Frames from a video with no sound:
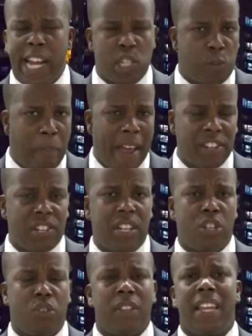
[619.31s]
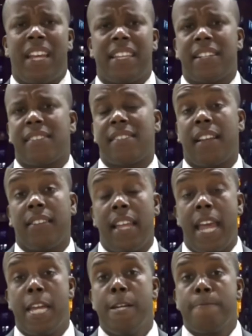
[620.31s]
especially today, that is a
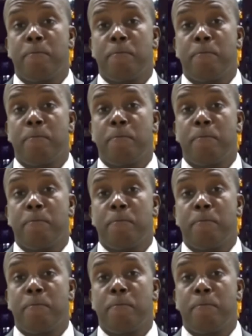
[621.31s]
day